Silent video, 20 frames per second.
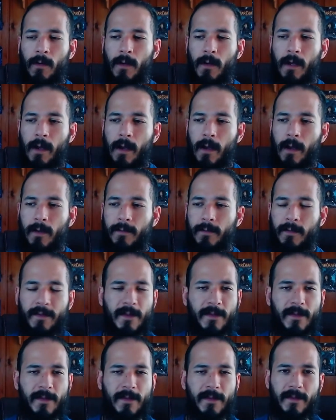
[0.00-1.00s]
does
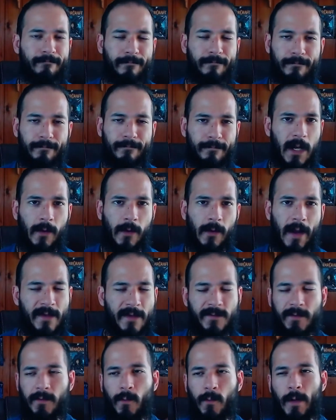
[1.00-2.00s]
this
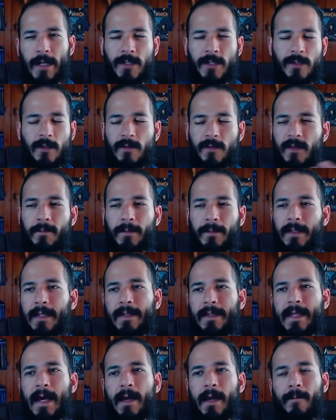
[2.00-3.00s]
answer the question, something
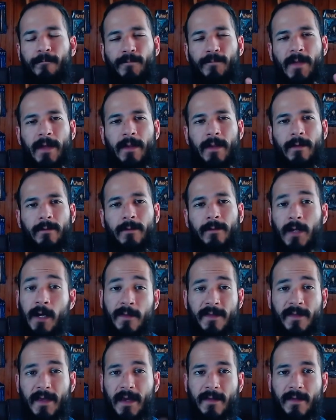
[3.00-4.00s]
like that? And
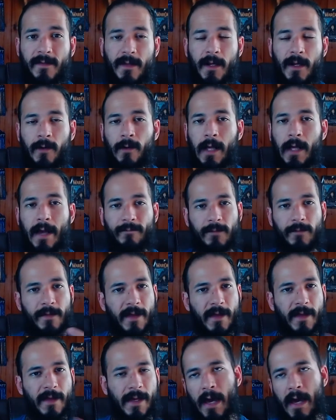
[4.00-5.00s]
Don says, I'll have to
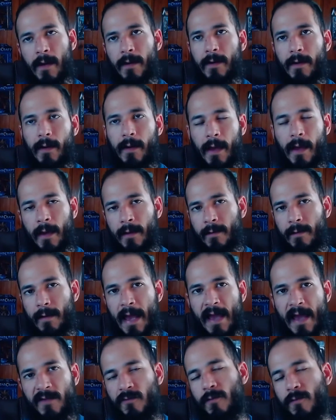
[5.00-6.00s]
think about it and
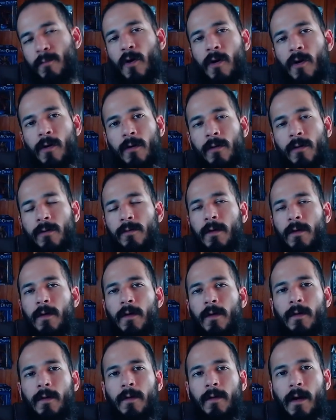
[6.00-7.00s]
ask tomorrow
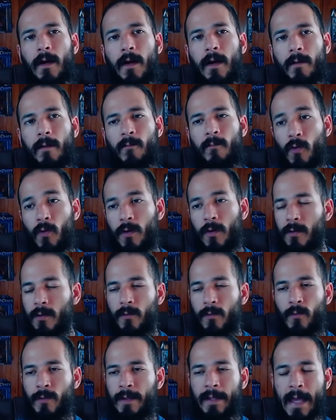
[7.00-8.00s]
more
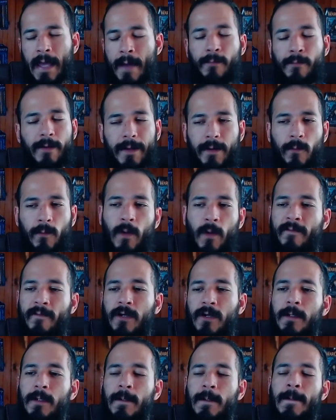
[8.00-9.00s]
or elaborate or
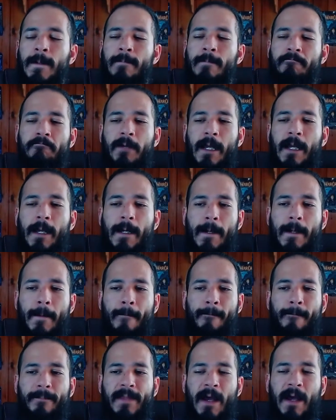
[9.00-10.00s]
whatever. But
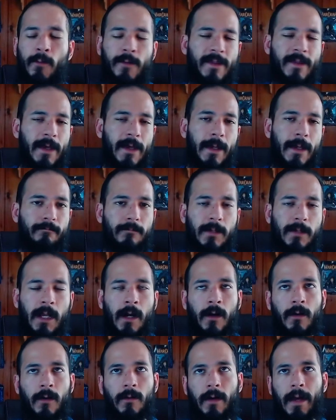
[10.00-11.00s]
that was it,
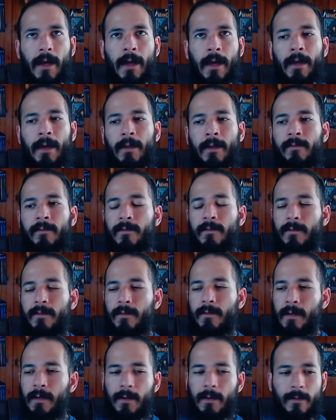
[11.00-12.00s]
and
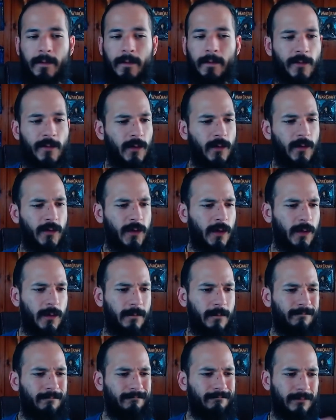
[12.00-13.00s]
there's
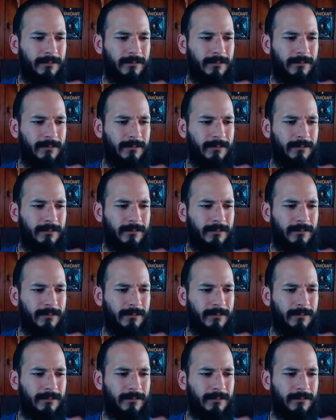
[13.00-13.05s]
also,